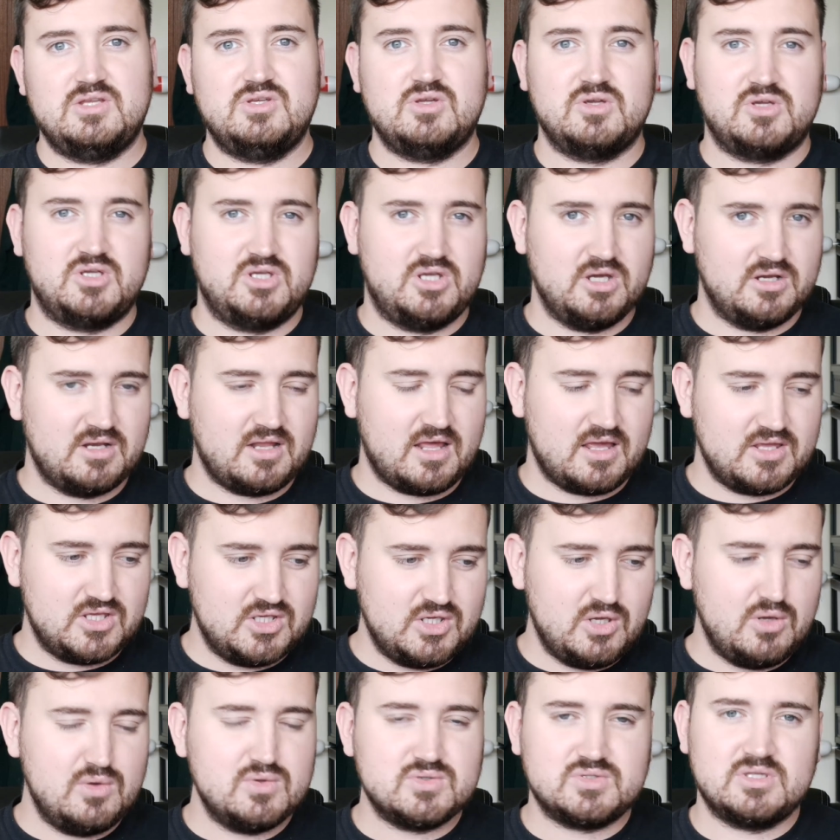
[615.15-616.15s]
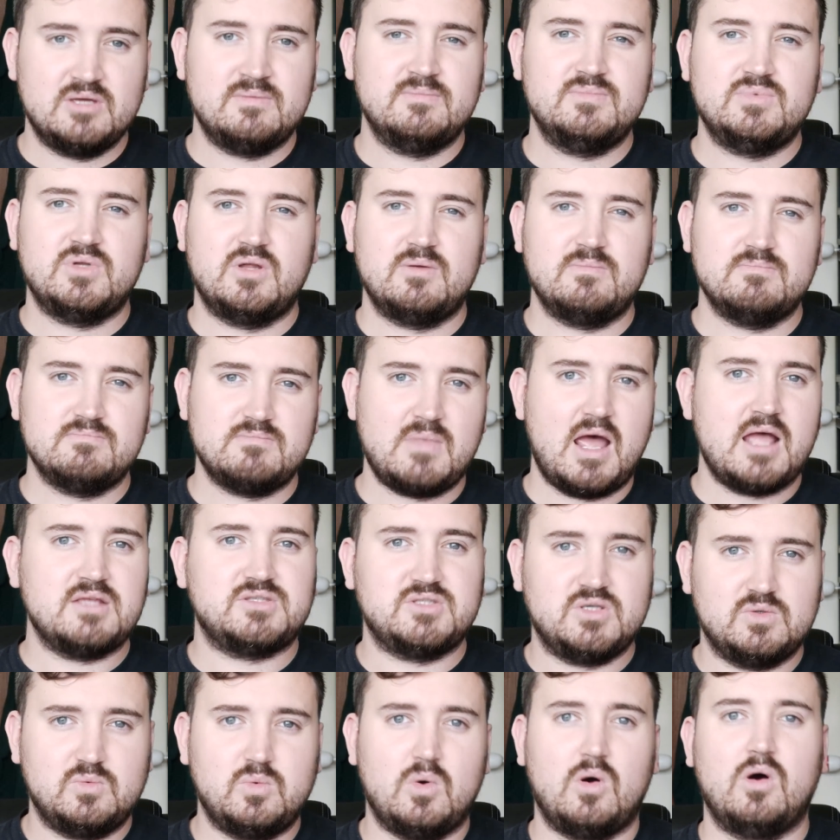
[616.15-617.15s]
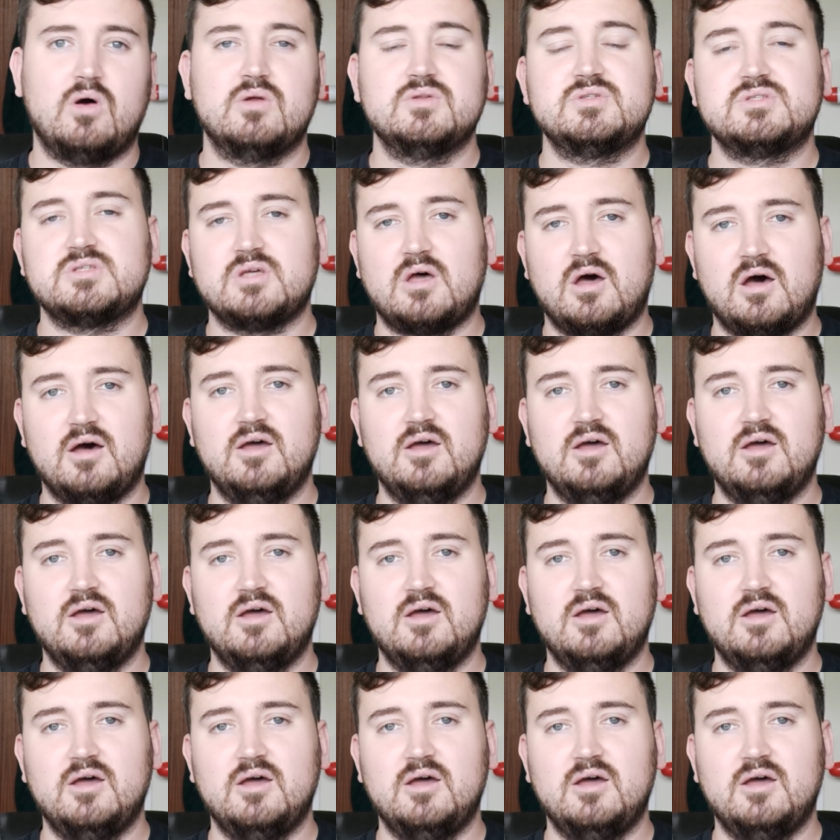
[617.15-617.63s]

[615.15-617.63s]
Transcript: and you're going to use them no matter what,